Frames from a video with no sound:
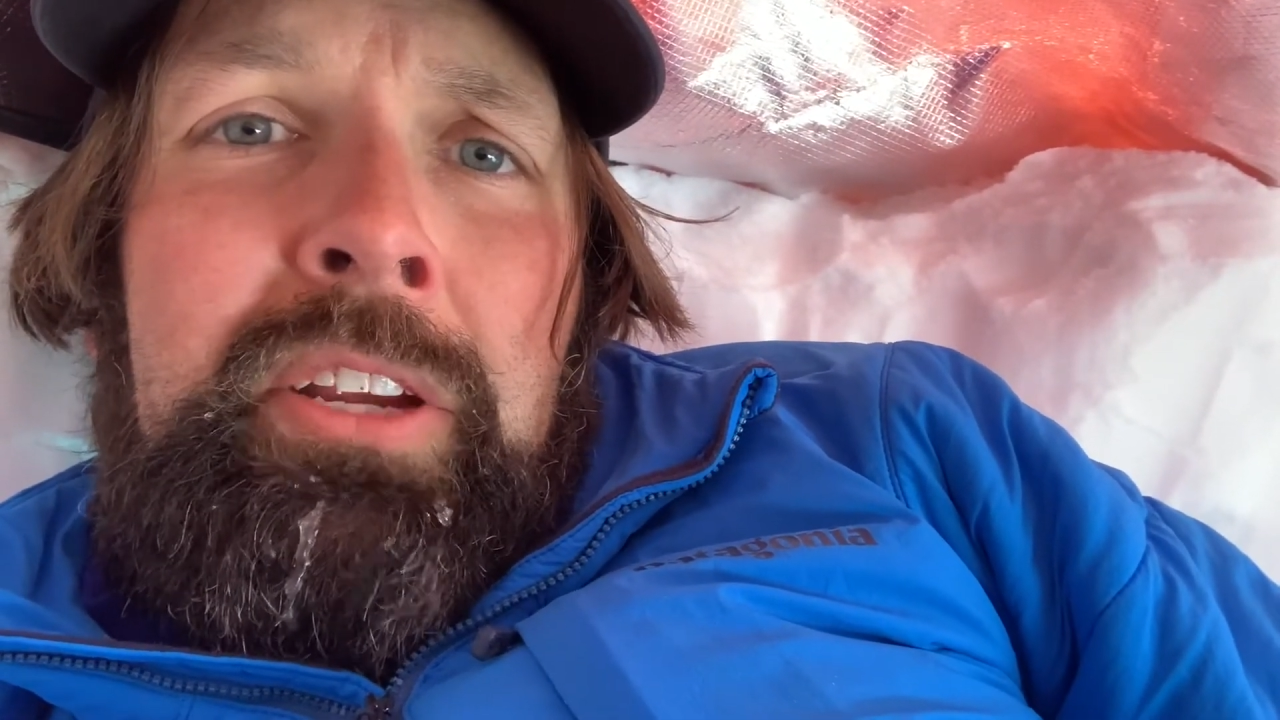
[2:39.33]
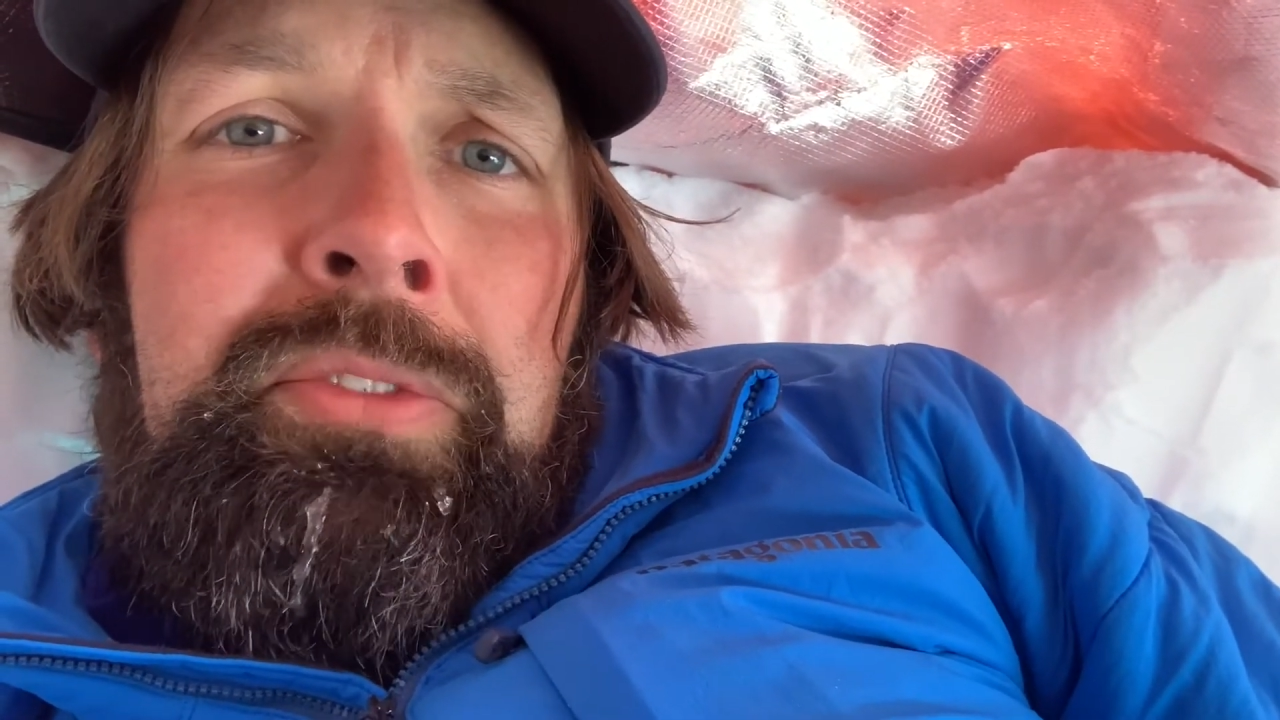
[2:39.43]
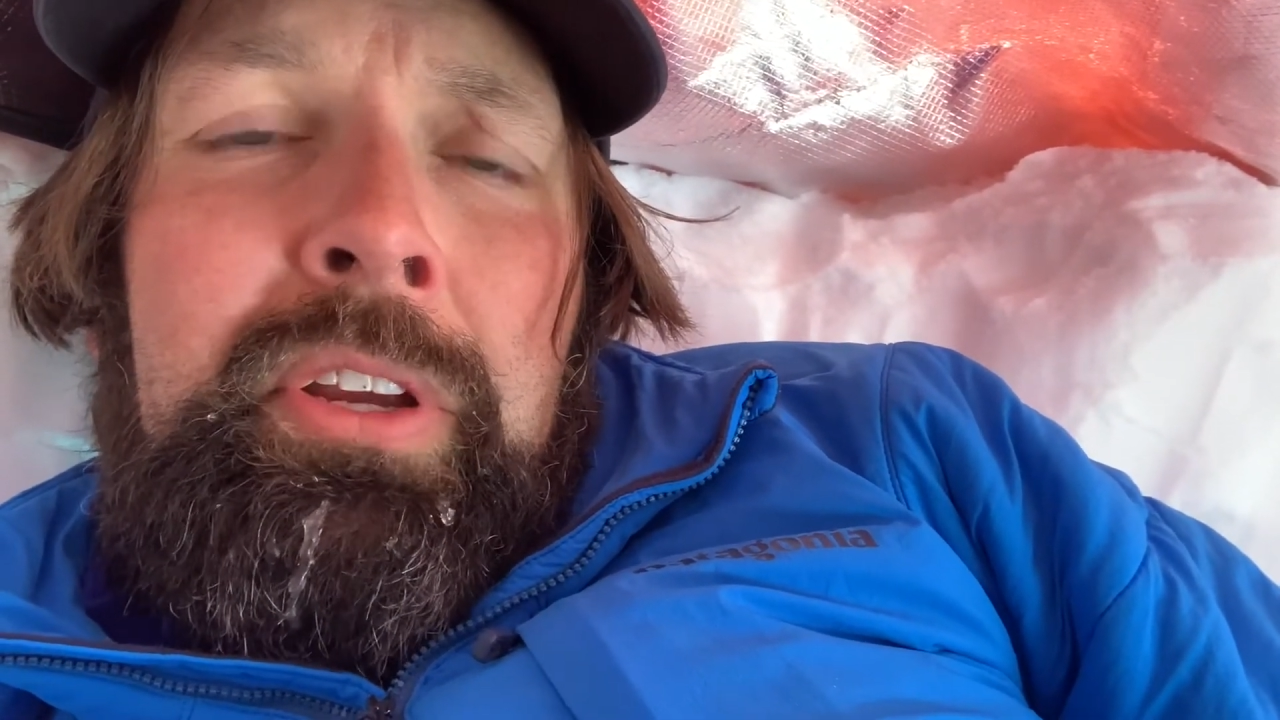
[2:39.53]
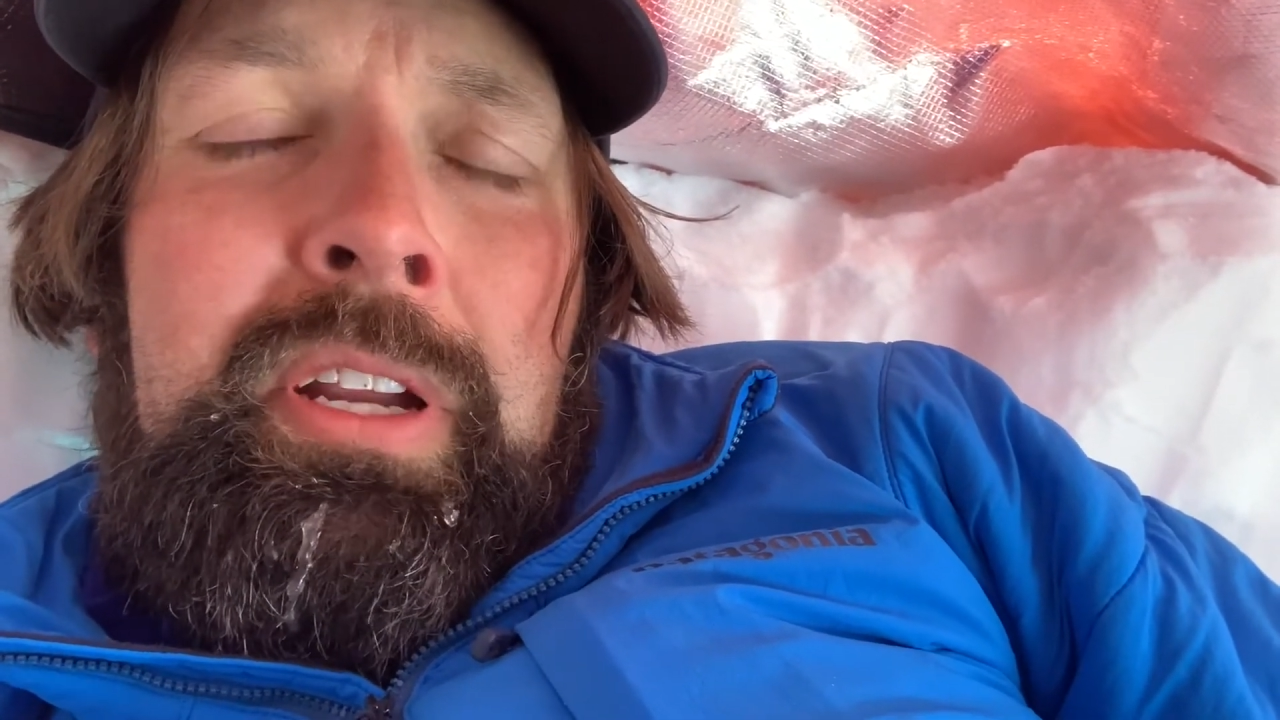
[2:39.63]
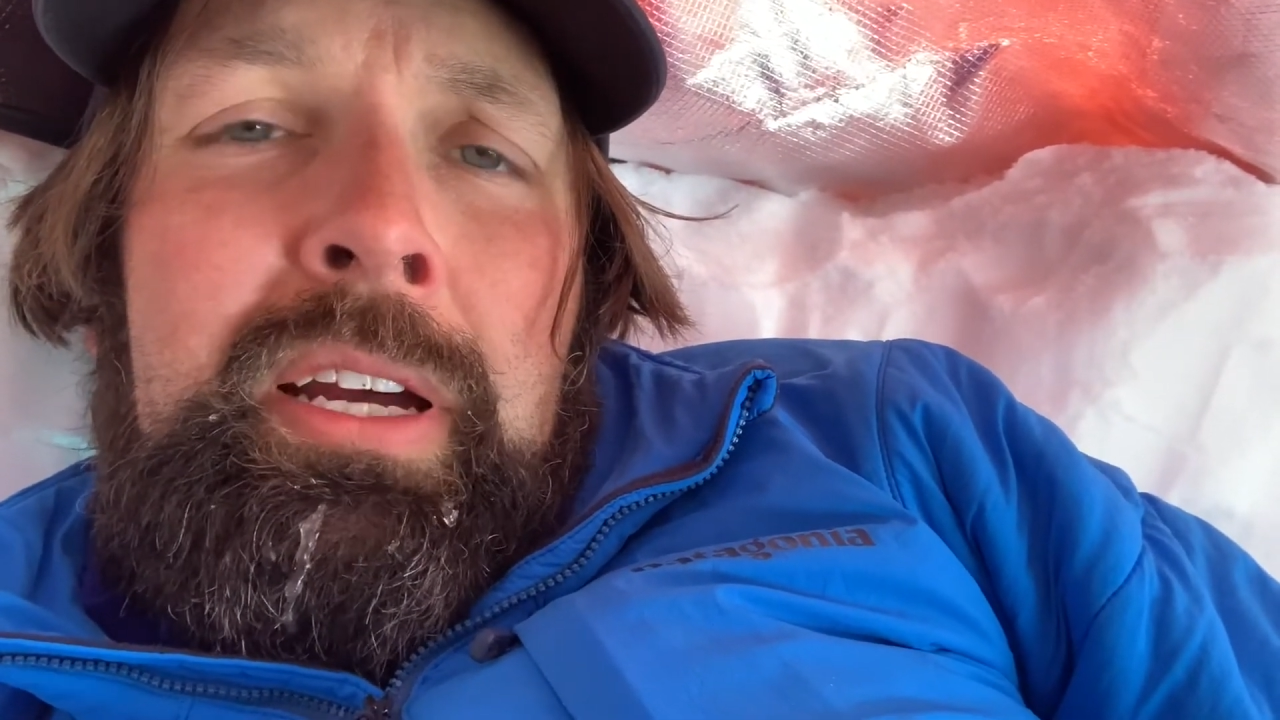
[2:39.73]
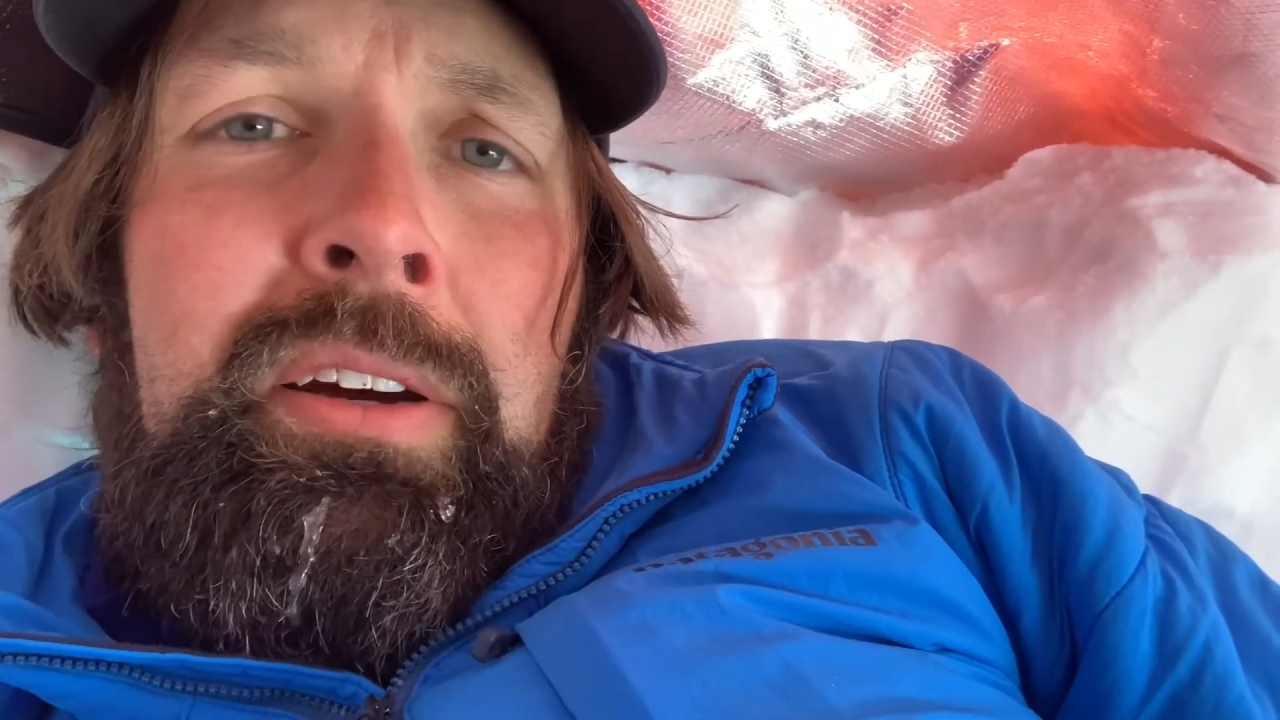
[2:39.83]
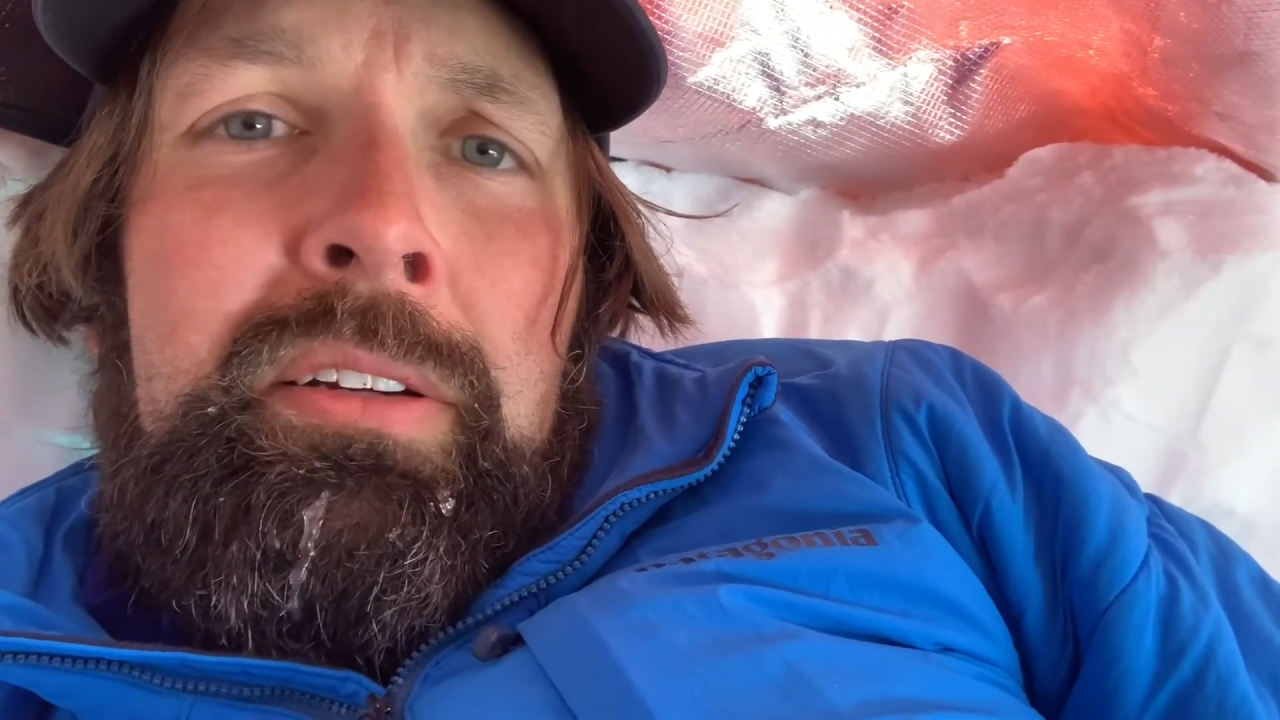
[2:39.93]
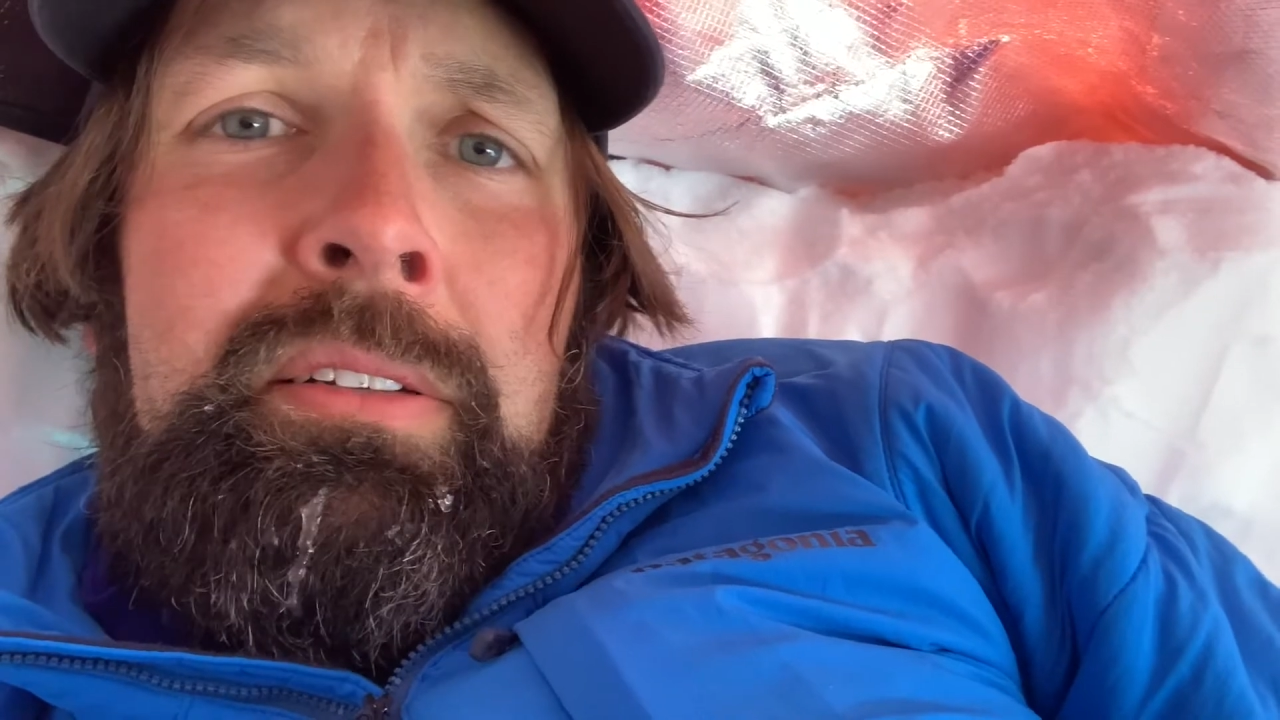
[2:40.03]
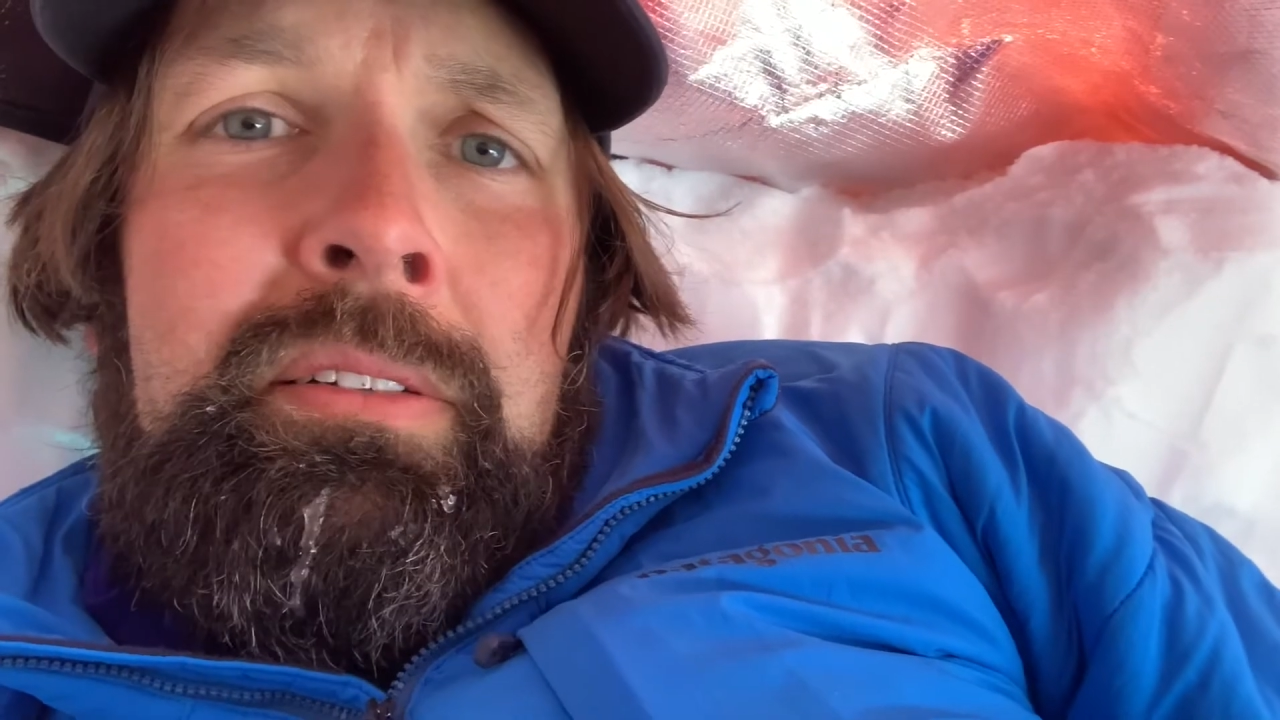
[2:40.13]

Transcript: figured out